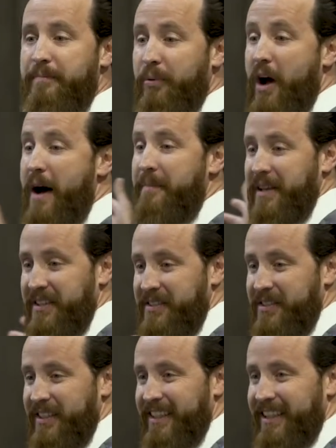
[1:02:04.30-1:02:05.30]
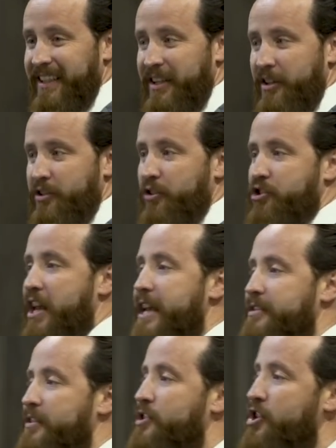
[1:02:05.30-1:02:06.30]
had promised. So Jesus